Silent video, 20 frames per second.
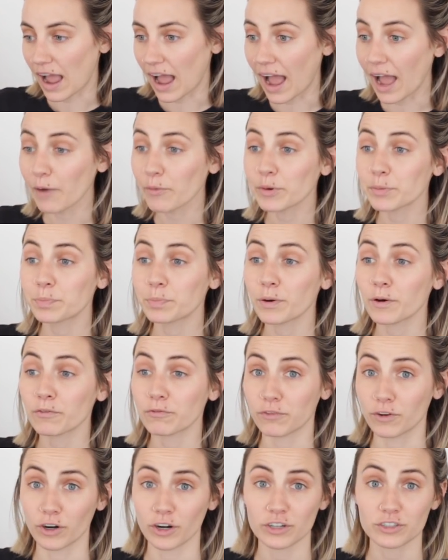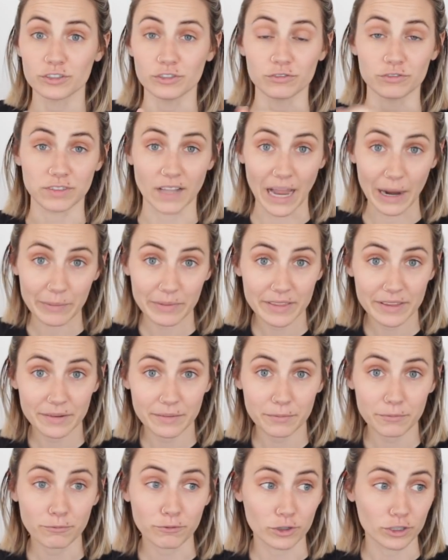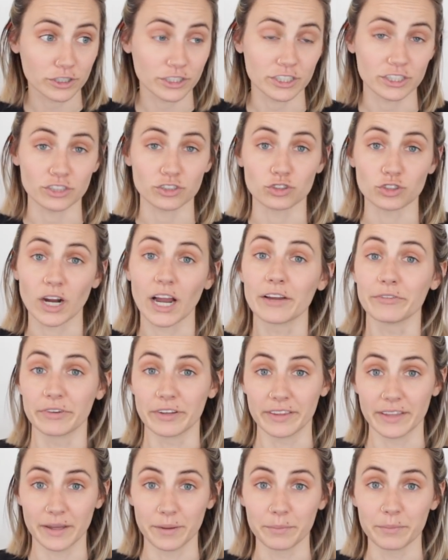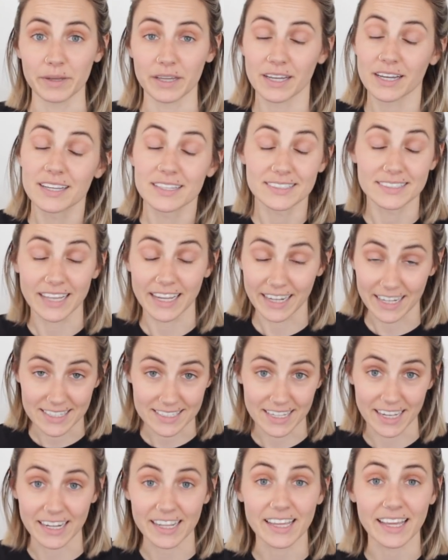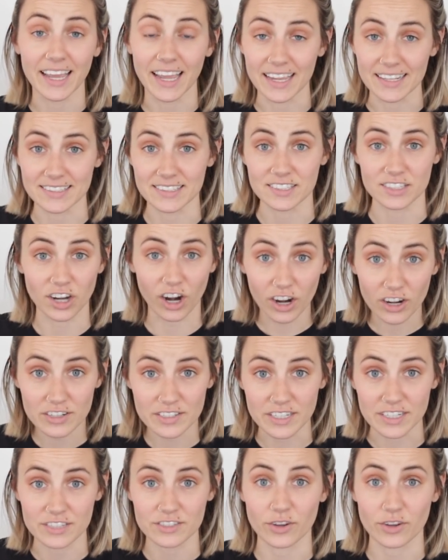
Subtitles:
I would prefer to fly with him versus drive with him because like I said, he hates his car seat.